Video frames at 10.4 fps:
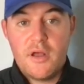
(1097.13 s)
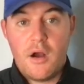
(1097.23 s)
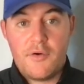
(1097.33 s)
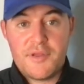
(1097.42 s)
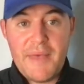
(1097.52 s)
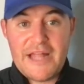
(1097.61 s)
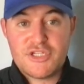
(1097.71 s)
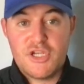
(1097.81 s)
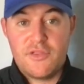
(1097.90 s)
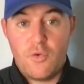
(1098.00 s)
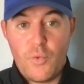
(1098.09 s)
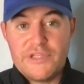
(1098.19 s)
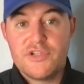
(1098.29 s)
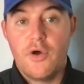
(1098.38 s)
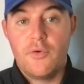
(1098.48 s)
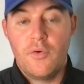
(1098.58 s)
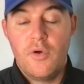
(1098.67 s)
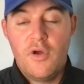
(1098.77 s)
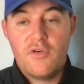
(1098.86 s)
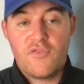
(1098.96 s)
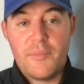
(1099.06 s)
already matching their win total
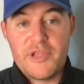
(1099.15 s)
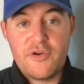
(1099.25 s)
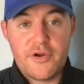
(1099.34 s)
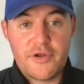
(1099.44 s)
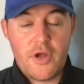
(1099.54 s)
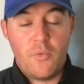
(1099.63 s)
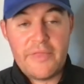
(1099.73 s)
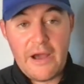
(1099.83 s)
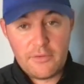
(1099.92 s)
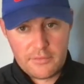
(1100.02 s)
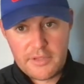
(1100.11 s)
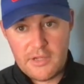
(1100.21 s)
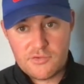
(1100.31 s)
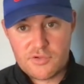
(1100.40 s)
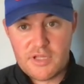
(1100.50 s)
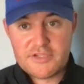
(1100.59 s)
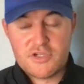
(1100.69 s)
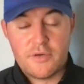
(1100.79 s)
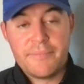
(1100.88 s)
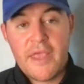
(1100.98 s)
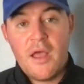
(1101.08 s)
from a year ago without Keldric Luster.